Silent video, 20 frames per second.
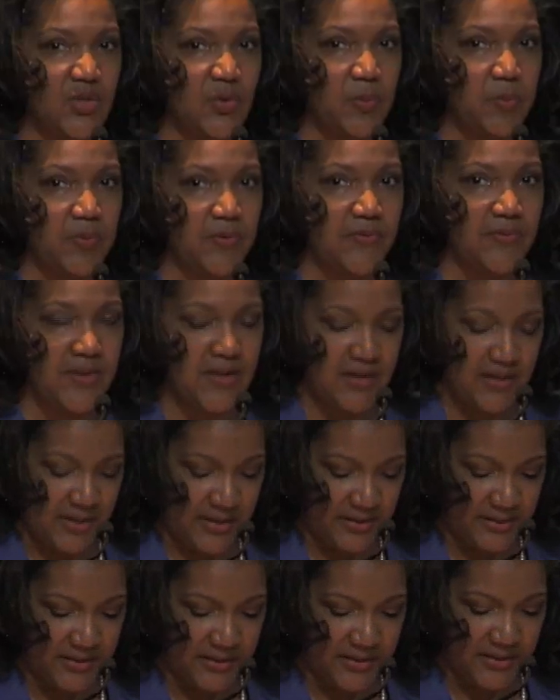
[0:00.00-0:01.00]
to prevent
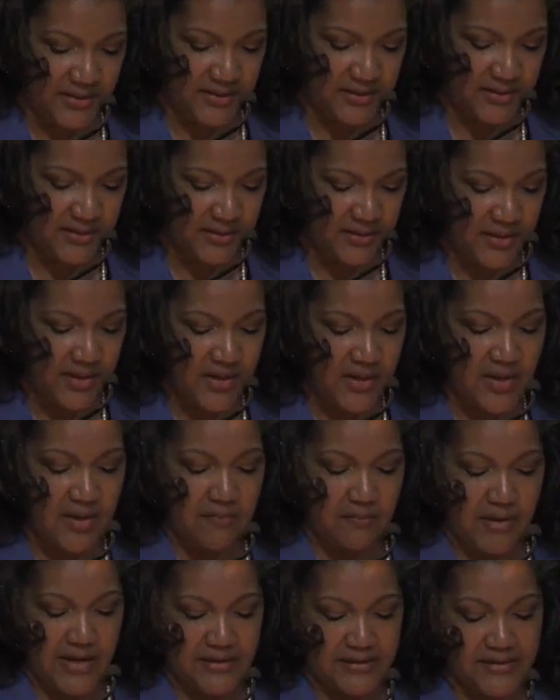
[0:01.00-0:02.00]
incidents
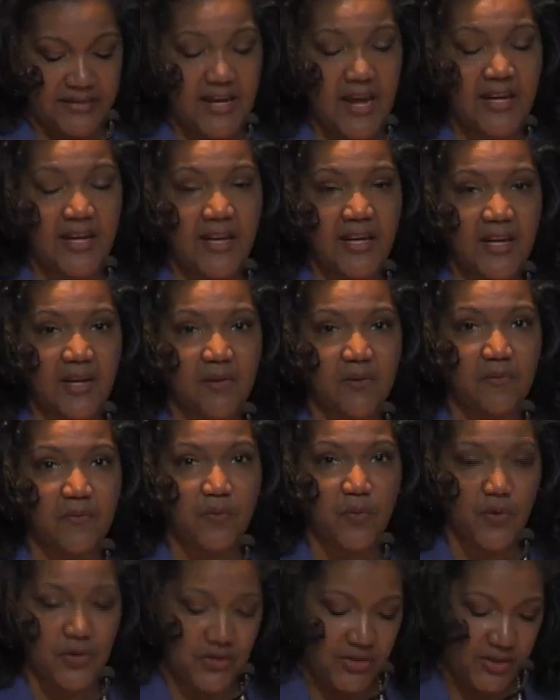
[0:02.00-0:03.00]
by setting and
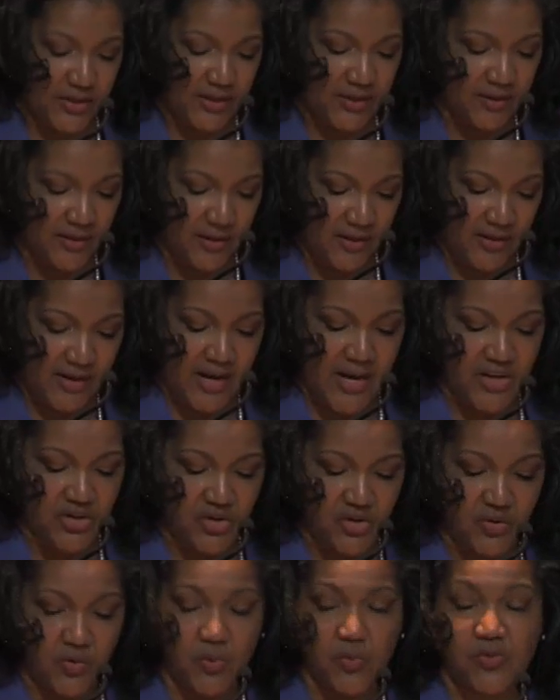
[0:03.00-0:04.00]
enforcing
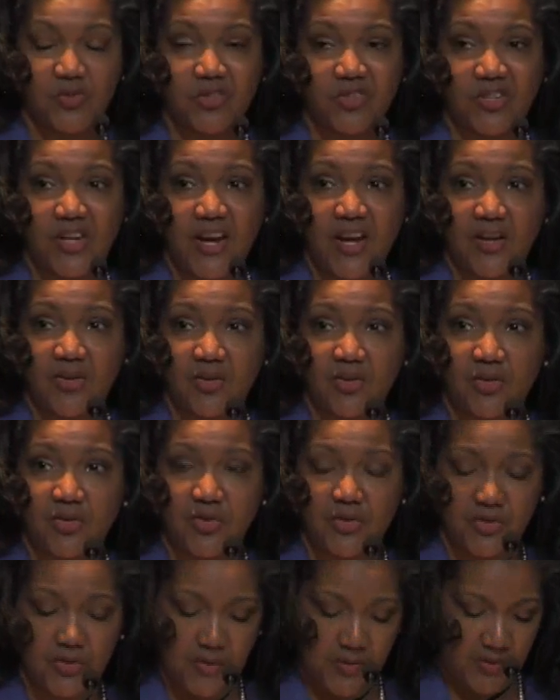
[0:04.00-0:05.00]
national
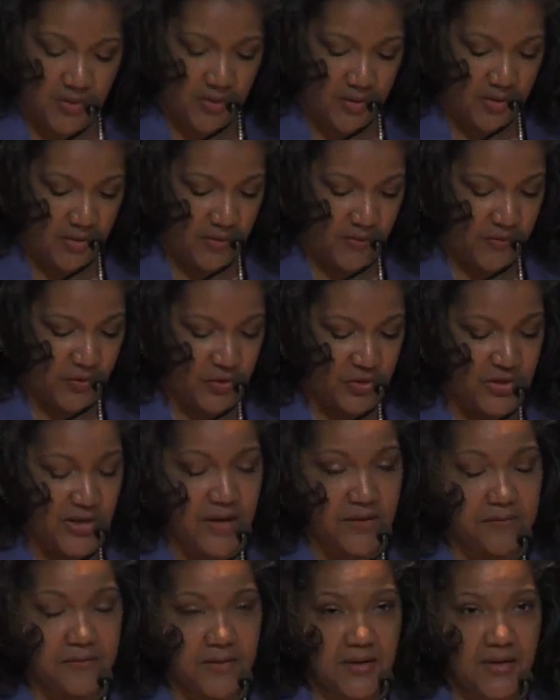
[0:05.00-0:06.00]
standards for
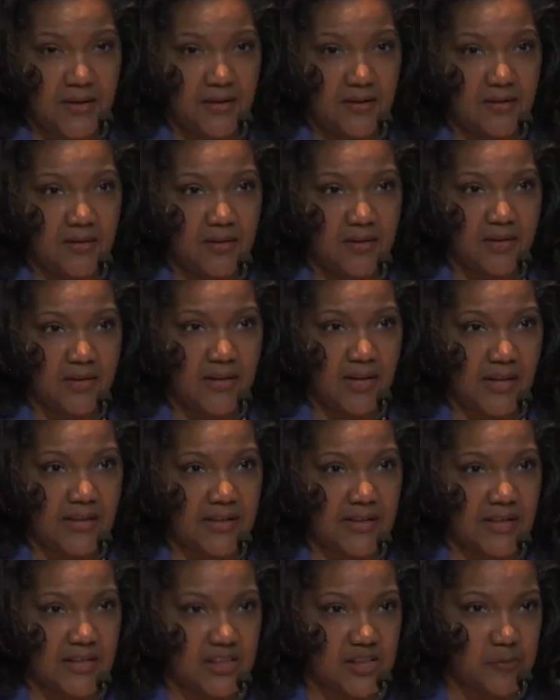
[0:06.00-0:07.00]
safety,
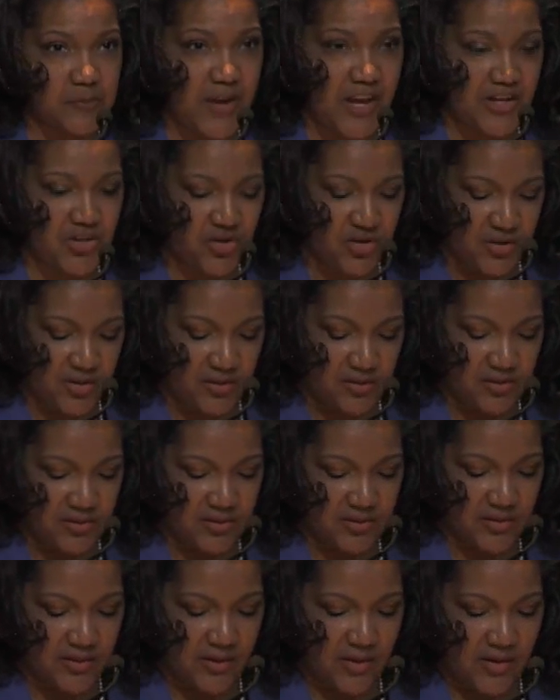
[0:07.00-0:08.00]
conducting
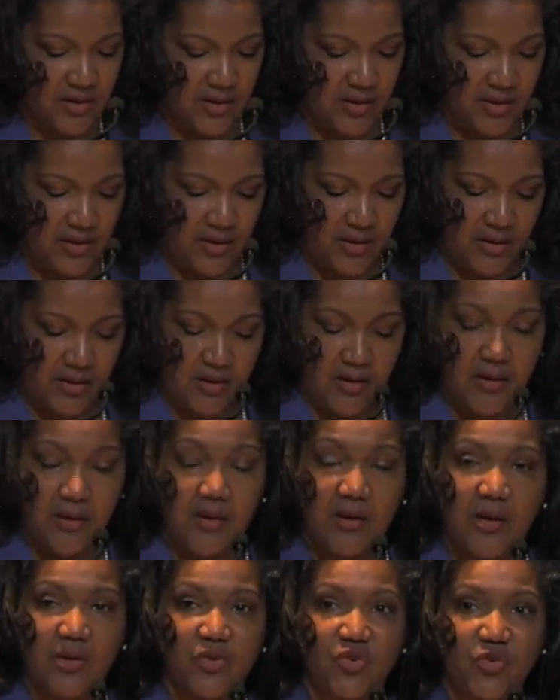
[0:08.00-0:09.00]
inspections,
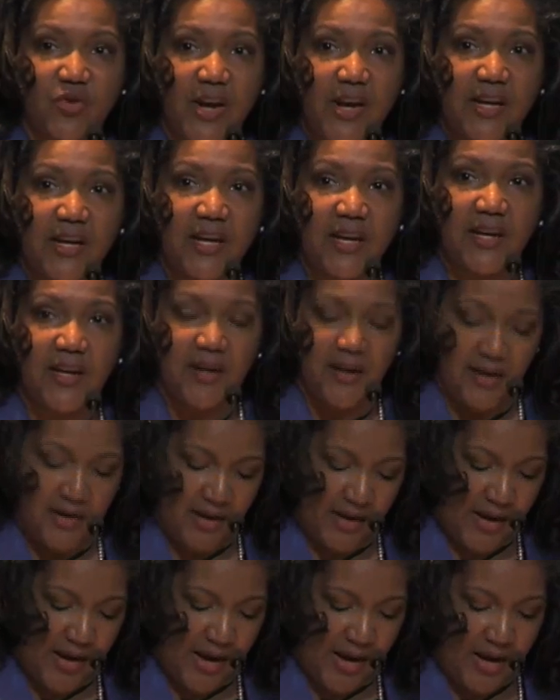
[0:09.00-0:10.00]
training
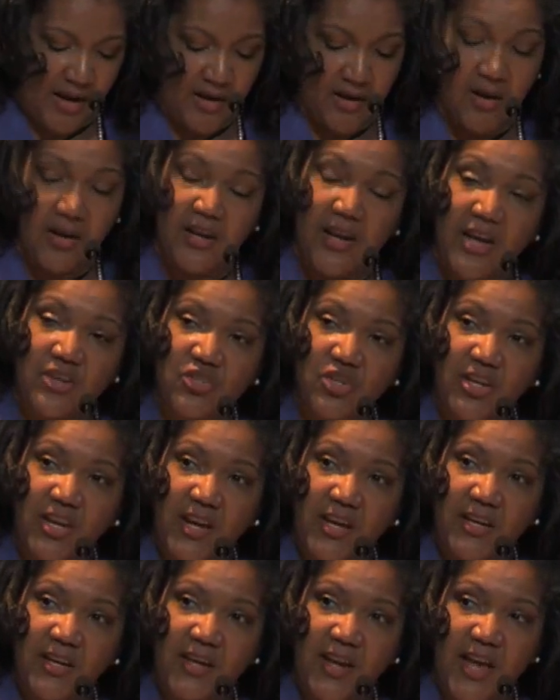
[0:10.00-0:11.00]
and
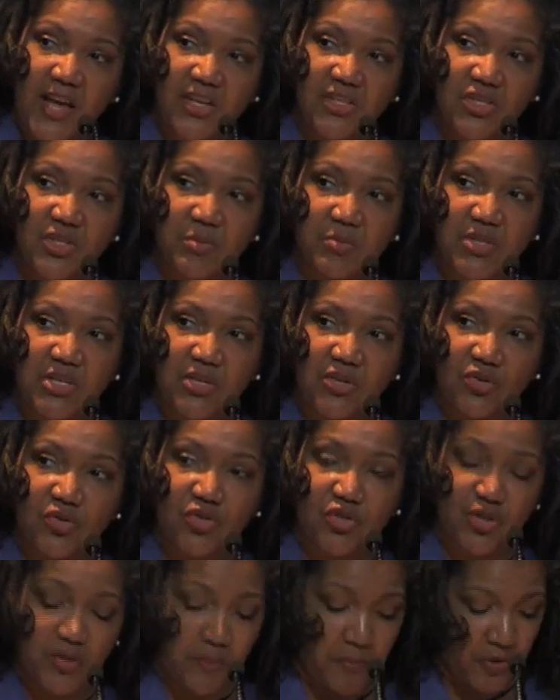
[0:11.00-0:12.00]
educating hazardous materials
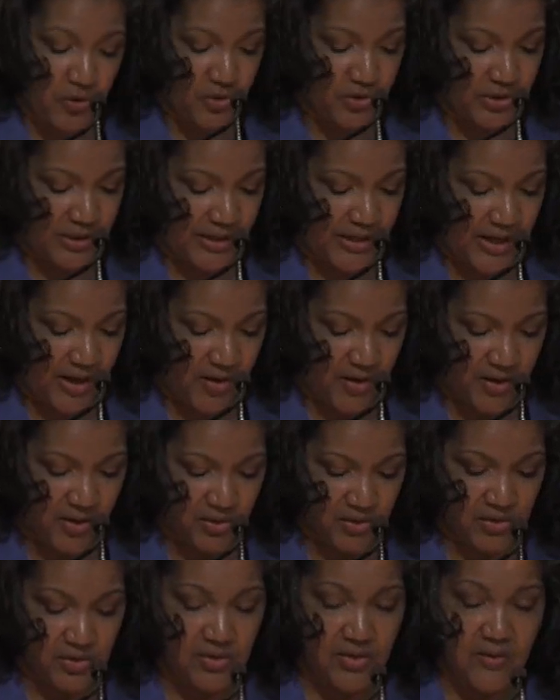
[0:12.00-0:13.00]
shippers and
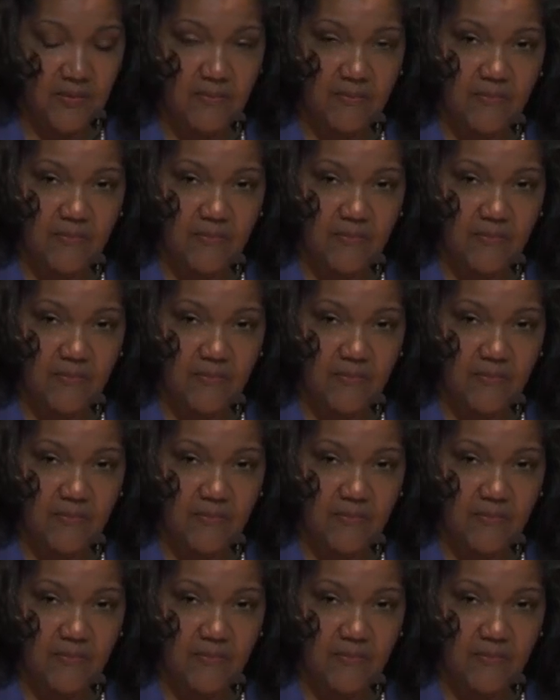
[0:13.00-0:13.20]
carriers,